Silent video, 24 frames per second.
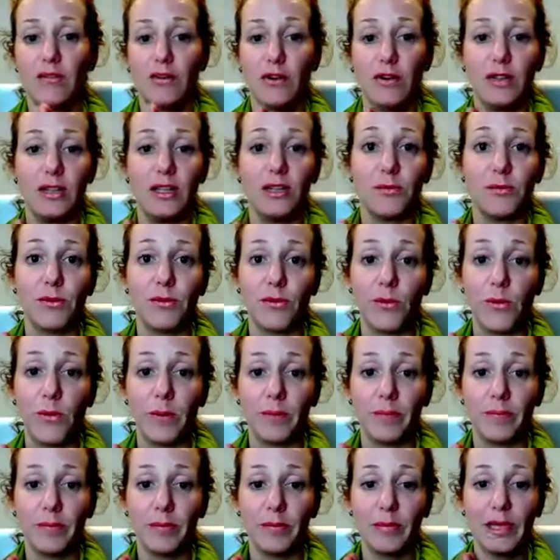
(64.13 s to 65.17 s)
have heard this before.
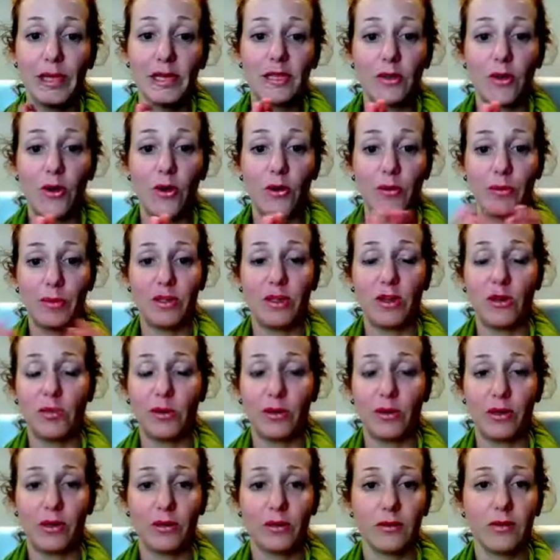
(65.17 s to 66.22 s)
Please open your
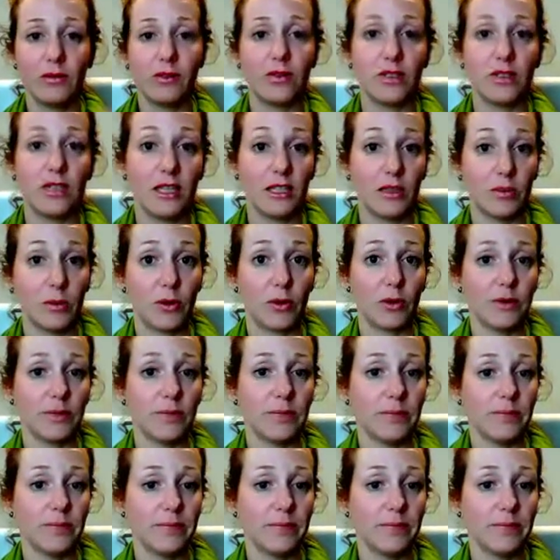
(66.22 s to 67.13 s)
book, your textbook.